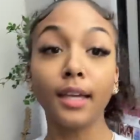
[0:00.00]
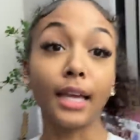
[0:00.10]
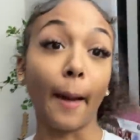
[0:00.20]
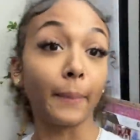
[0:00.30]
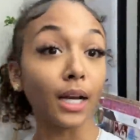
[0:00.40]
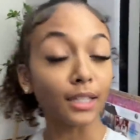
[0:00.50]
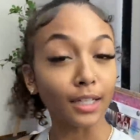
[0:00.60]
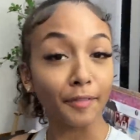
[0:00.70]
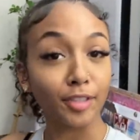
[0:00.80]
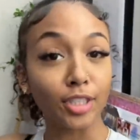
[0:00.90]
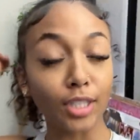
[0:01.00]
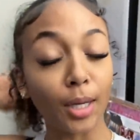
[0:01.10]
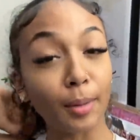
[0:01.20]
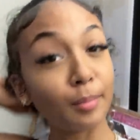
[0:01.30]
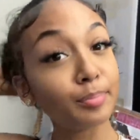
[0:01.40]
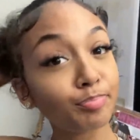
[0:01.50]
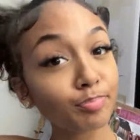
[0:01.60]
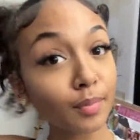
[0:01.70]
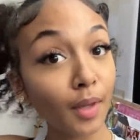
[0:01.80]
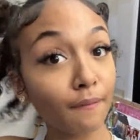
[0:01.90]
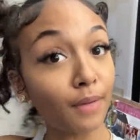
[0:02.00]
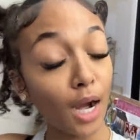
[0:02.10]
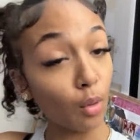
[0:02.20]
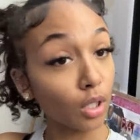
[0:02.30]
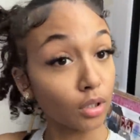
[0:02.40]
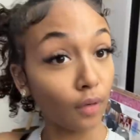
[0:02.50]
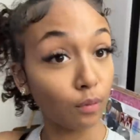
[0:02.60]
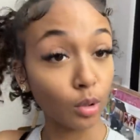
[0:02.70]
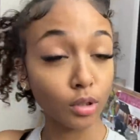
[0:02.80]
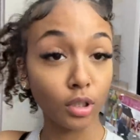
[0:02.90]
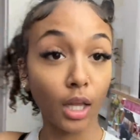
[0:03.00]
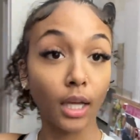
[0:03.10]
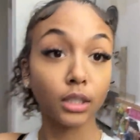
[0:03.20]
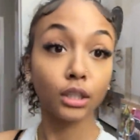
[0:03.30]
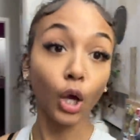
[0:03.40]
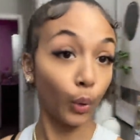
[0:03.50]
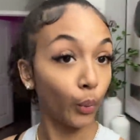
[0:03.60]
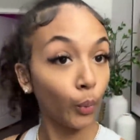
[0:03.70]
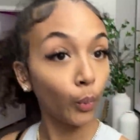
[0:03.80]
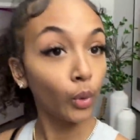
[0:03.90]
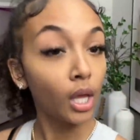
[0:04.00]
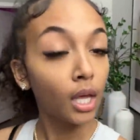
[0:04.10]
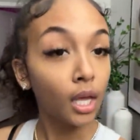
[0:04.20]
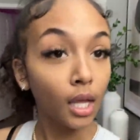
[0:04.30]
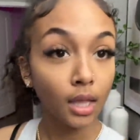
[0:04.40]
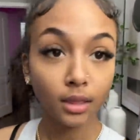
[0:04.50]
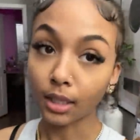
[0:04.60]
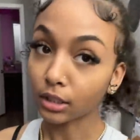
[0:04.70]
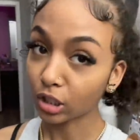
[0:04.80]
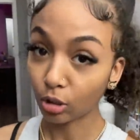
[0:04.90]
Yeah, because I never see fireworks on 4th of July, so let's go